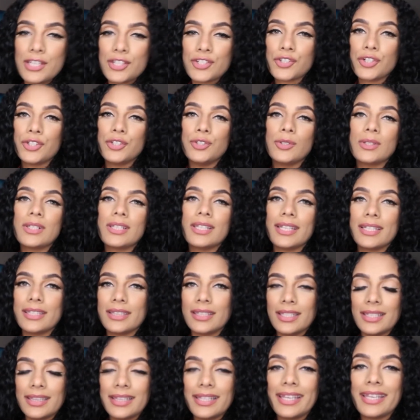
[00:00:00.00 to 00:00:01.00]
sure you
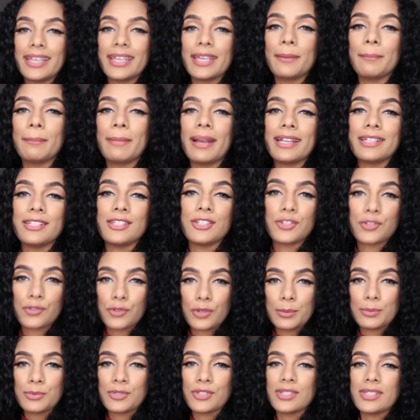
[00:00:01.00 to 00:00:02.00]
click the link in my
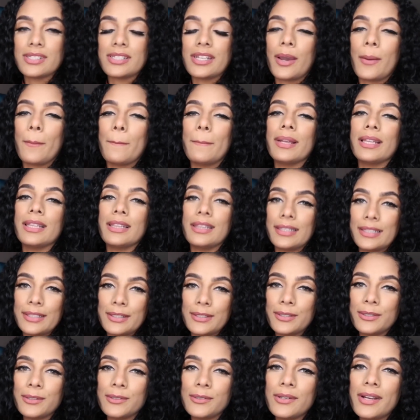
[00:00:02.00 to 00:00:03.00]
description down
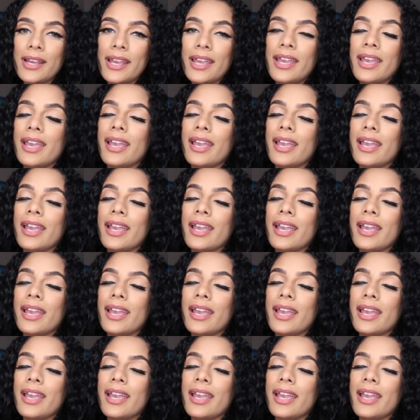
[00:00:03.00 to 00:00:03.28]
below